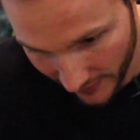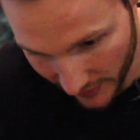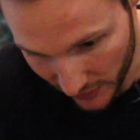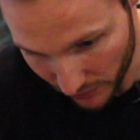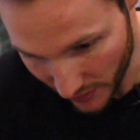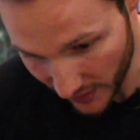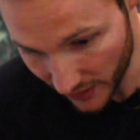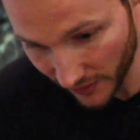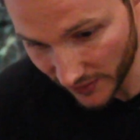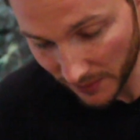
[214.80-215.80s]
really
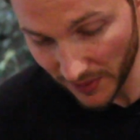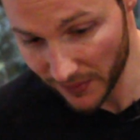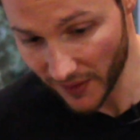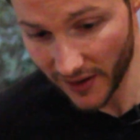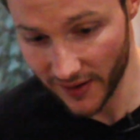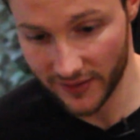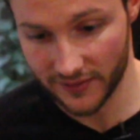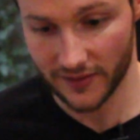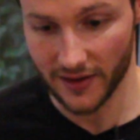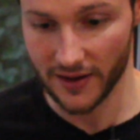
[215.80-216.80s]
good, to be fair.
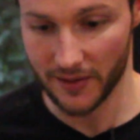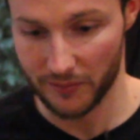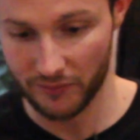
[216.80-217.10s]
I